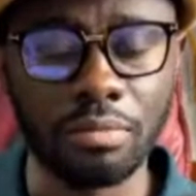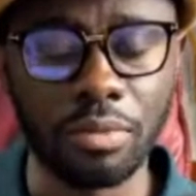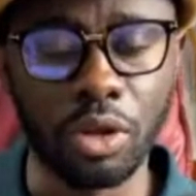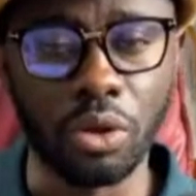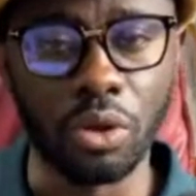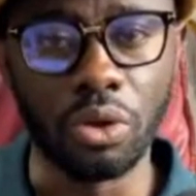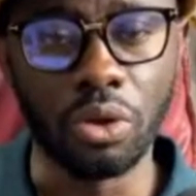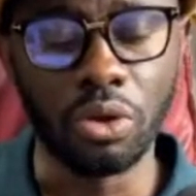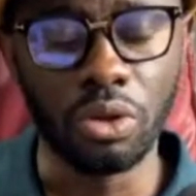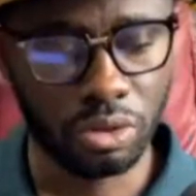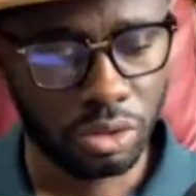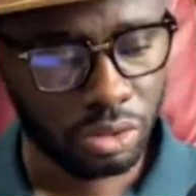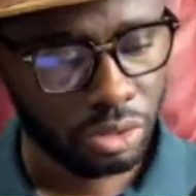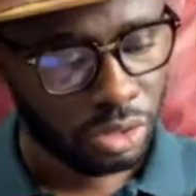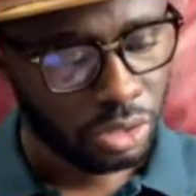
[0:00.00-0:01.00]
hall,
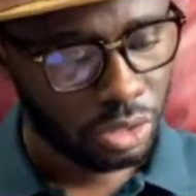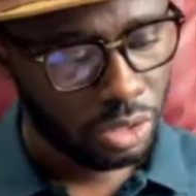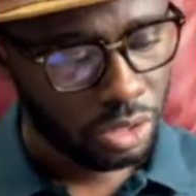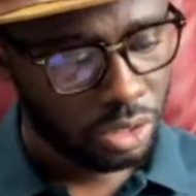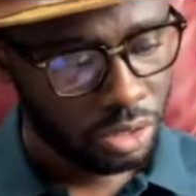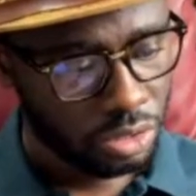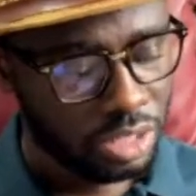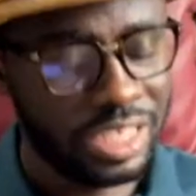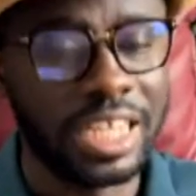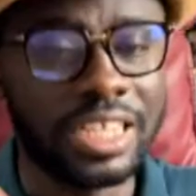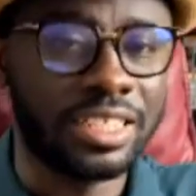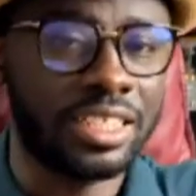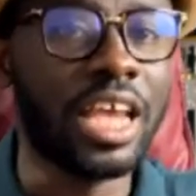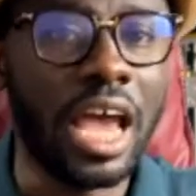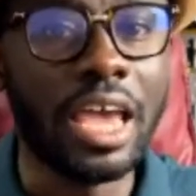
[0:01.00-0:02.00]
the
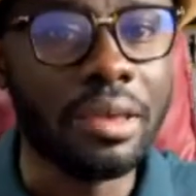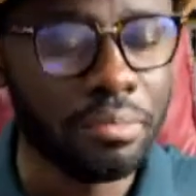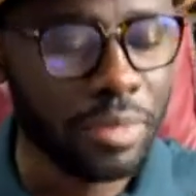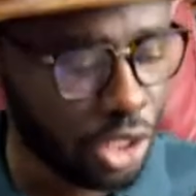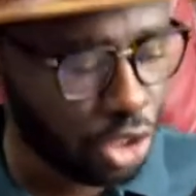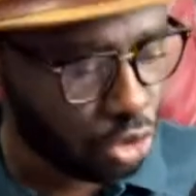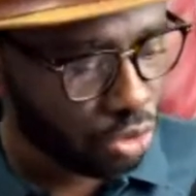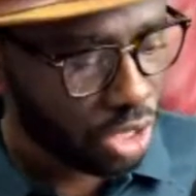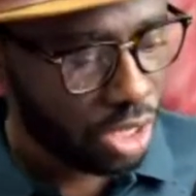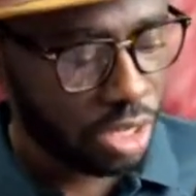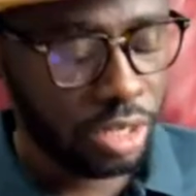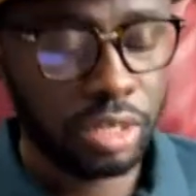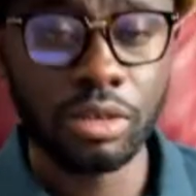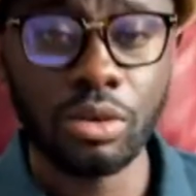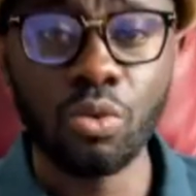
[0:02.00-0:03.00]
time
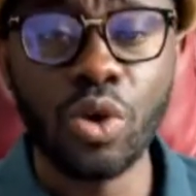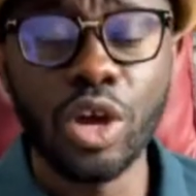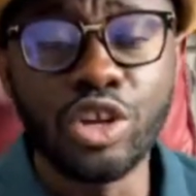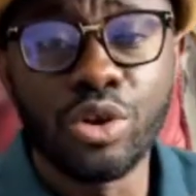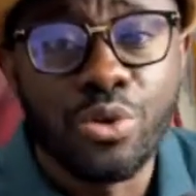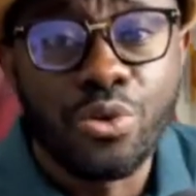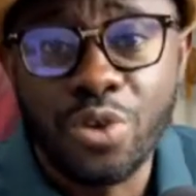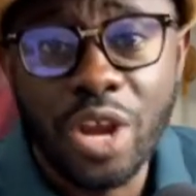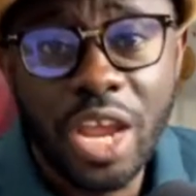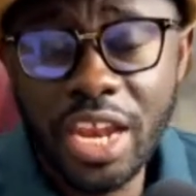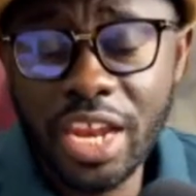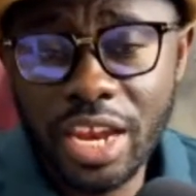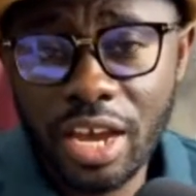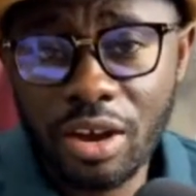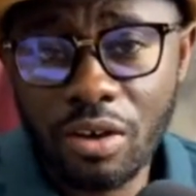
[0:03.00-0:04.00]
between when you
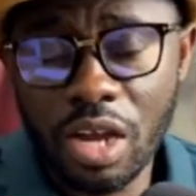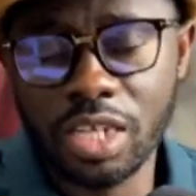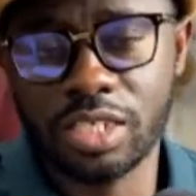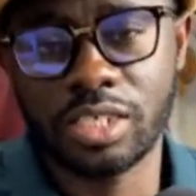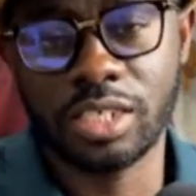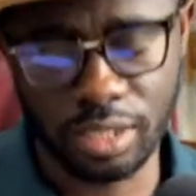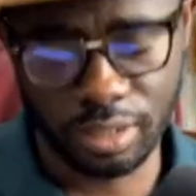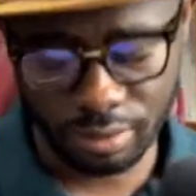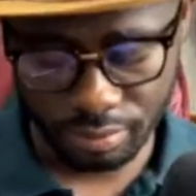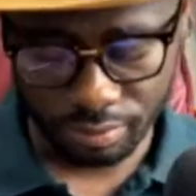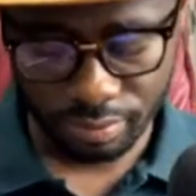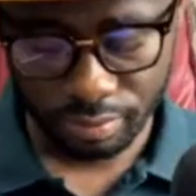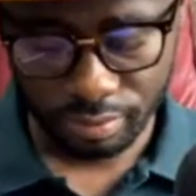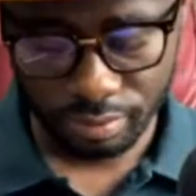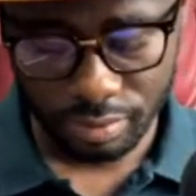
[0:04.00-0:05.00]
read the question
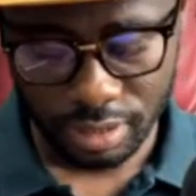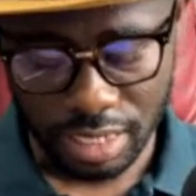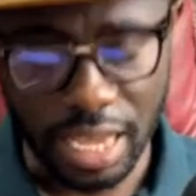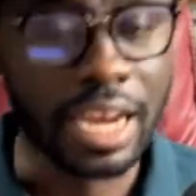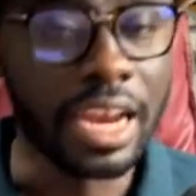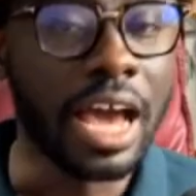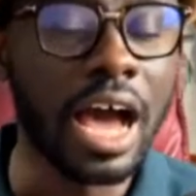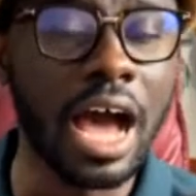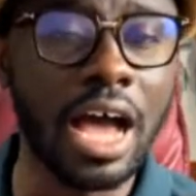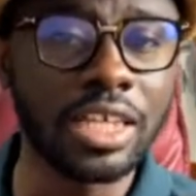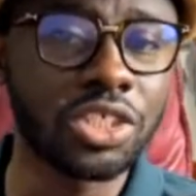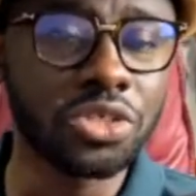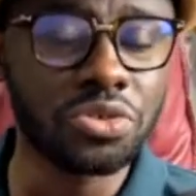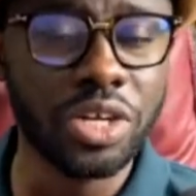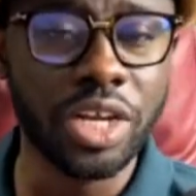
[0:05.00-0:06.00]
and
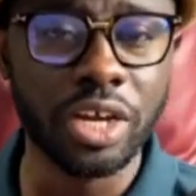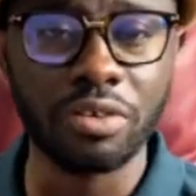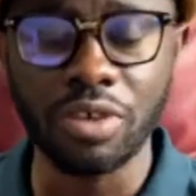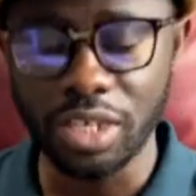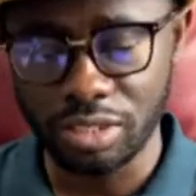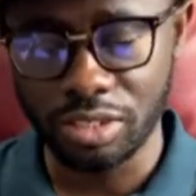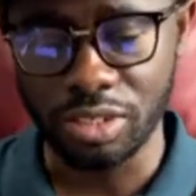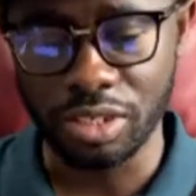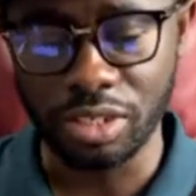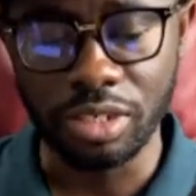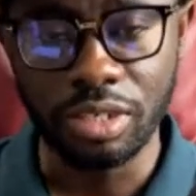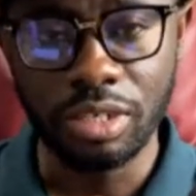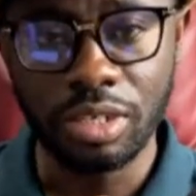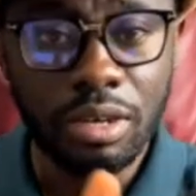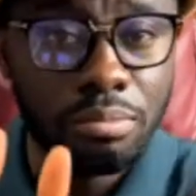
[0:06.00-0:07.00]
answering the question
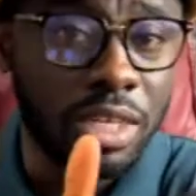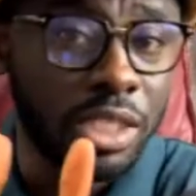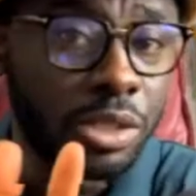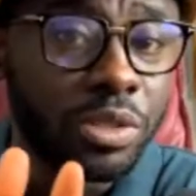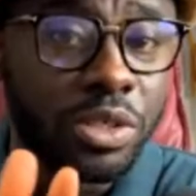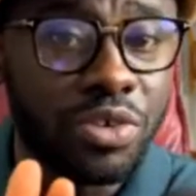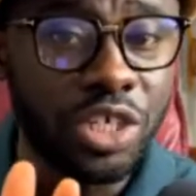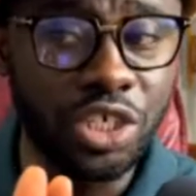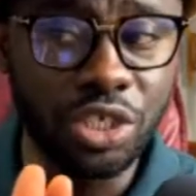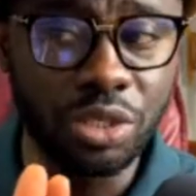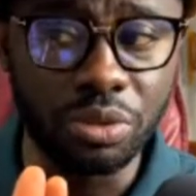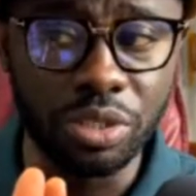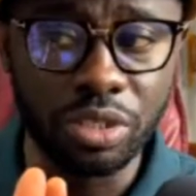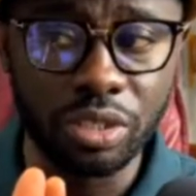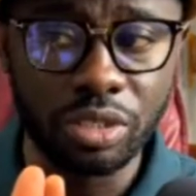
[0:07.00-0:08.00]
must be
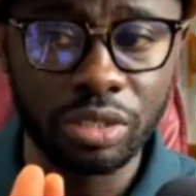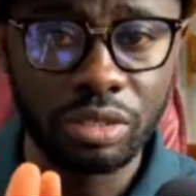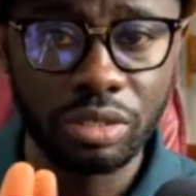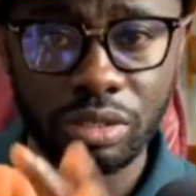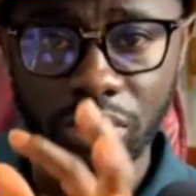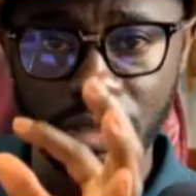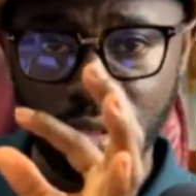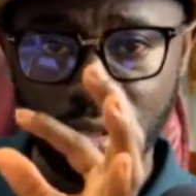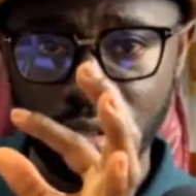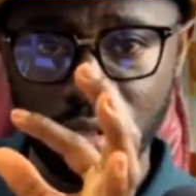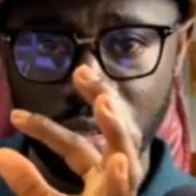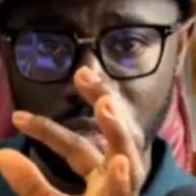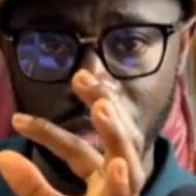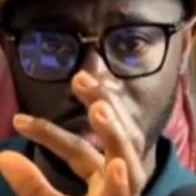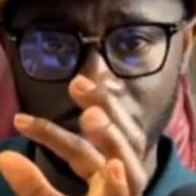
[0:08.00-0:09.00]
reduced
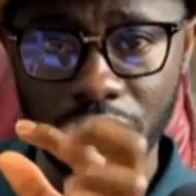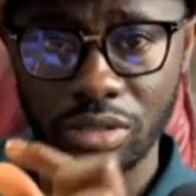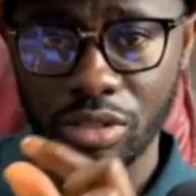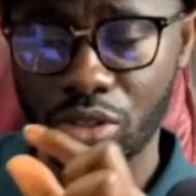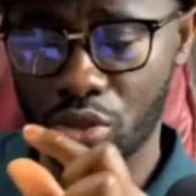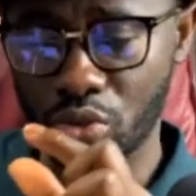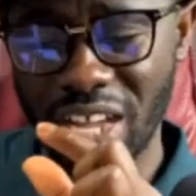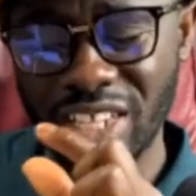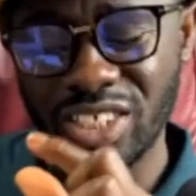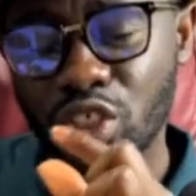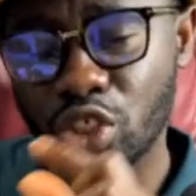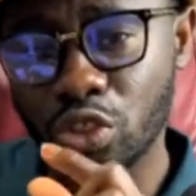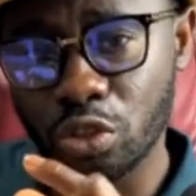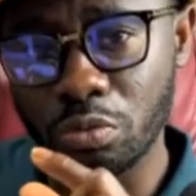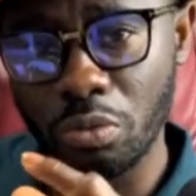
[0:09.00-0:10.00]
to a
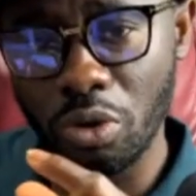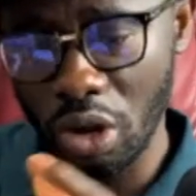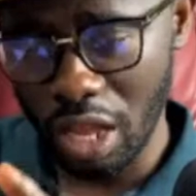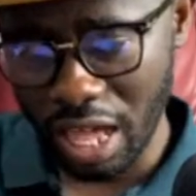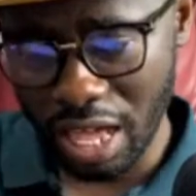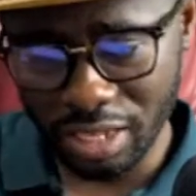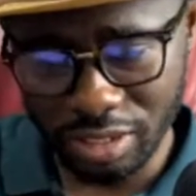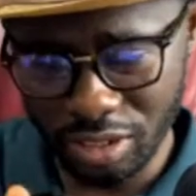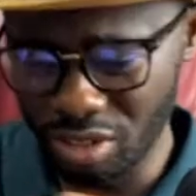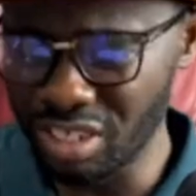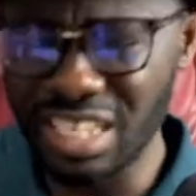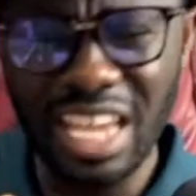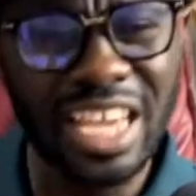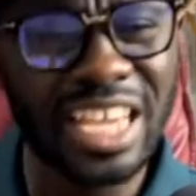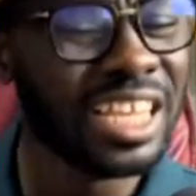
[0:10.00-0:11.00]
smaller, you know,
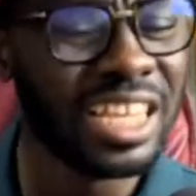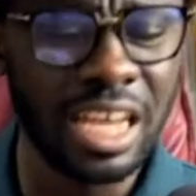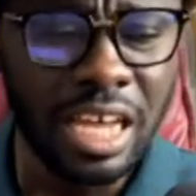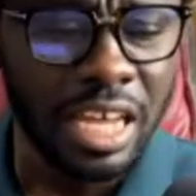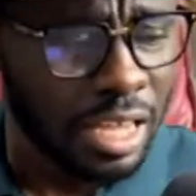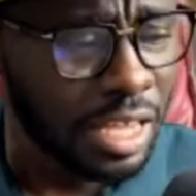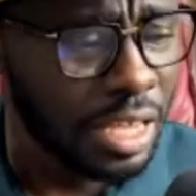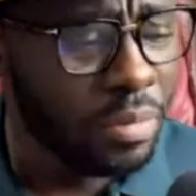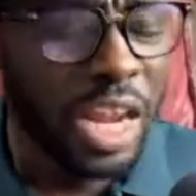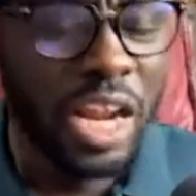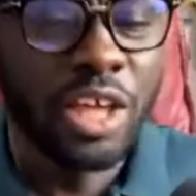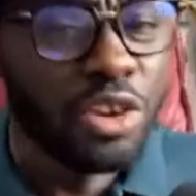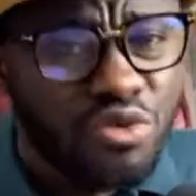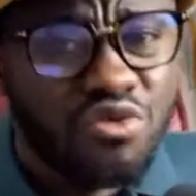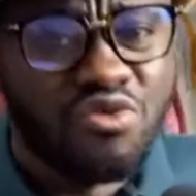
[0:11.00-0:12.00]
the, it, immediately
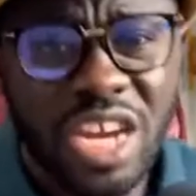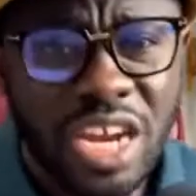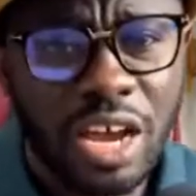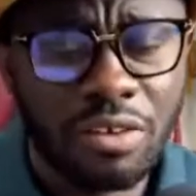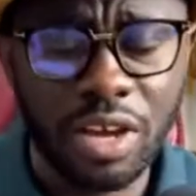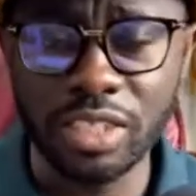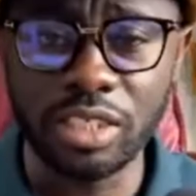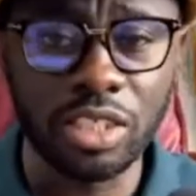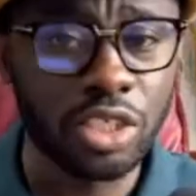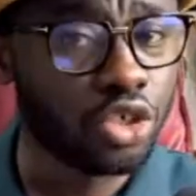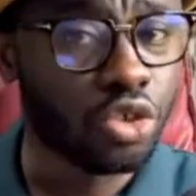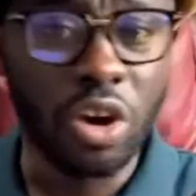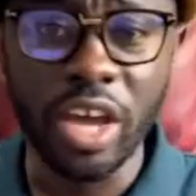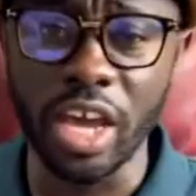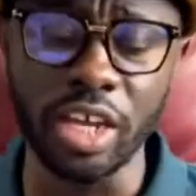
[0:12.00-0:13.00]
you read a question, it
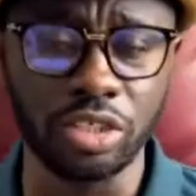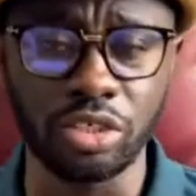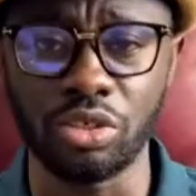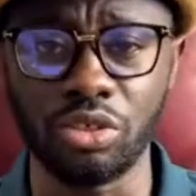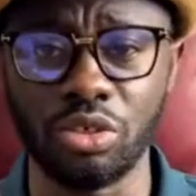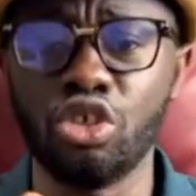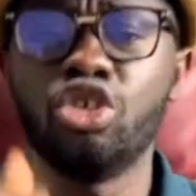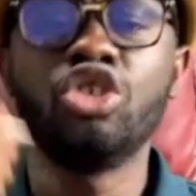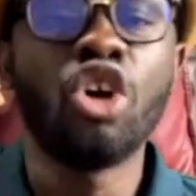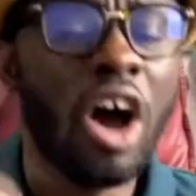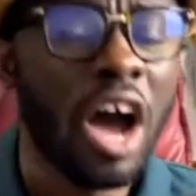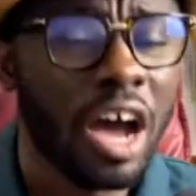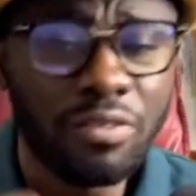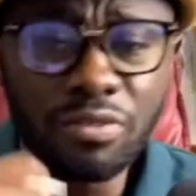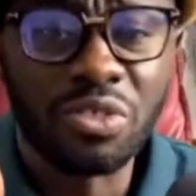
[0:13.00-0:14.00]
should occur to you. You don't
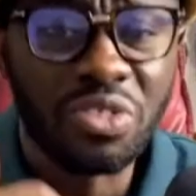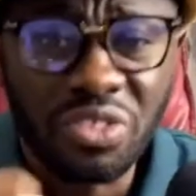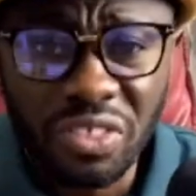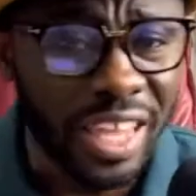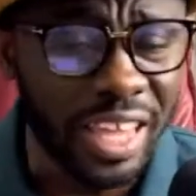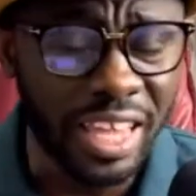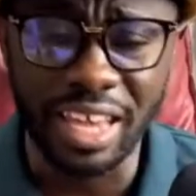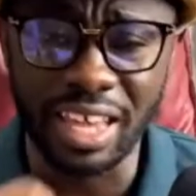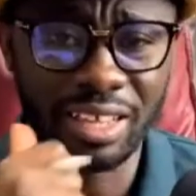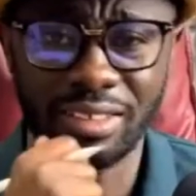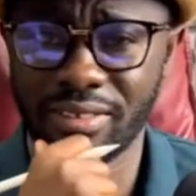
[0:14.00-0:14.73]
have to think.